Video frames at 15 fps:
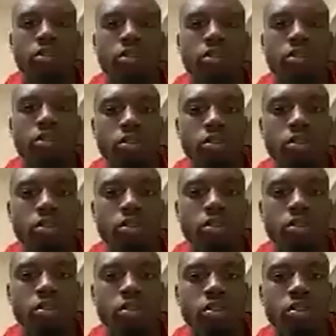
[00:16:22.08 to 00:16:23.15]

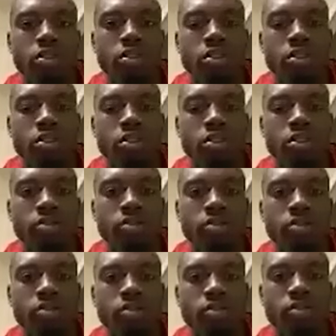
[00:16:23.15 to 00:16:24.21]

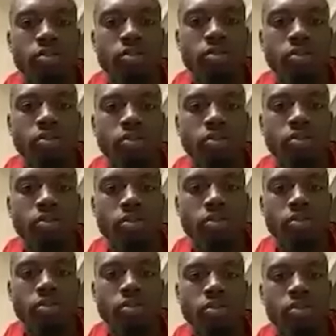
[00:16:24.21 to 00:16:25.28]

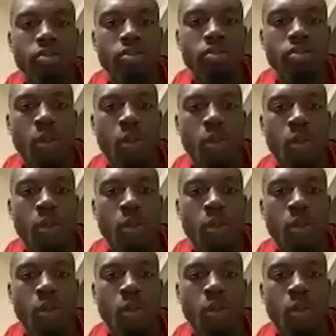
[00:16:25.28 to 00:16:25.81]
(not speaking)